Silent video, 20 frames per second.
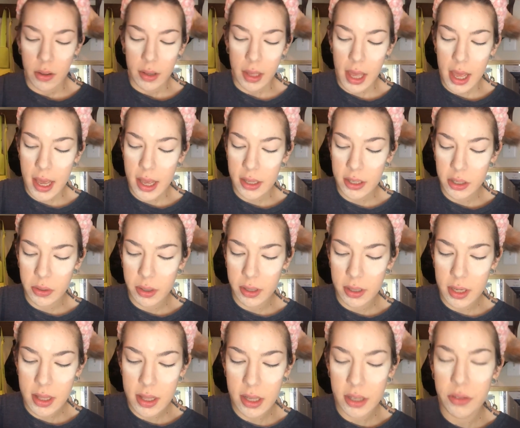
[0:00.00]
Okay, so
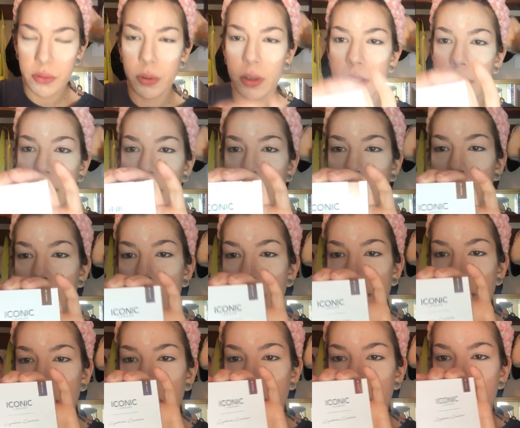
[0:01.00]
it's in this really cute
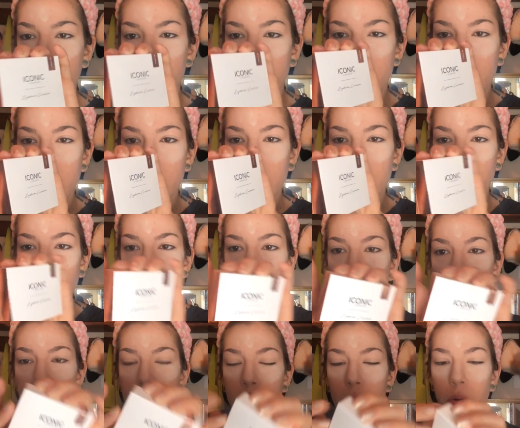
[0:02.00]
like
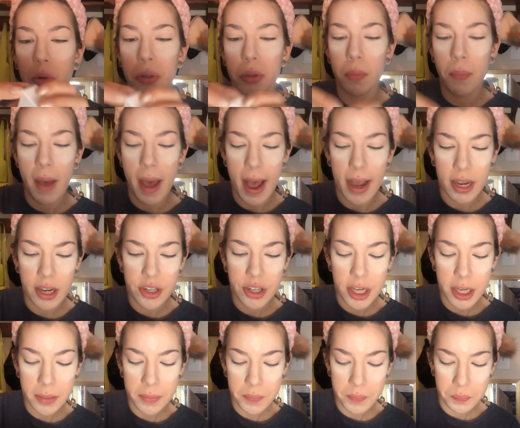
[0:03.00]
rose gold
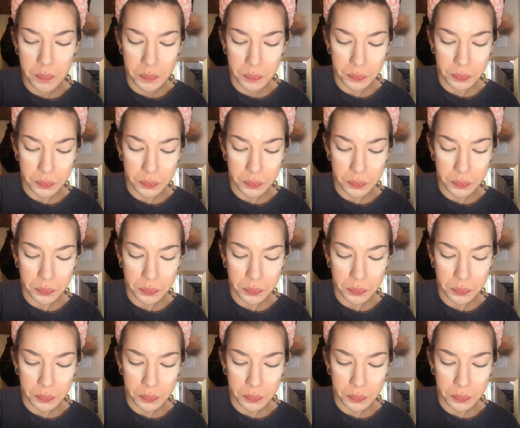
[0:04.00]
packaging.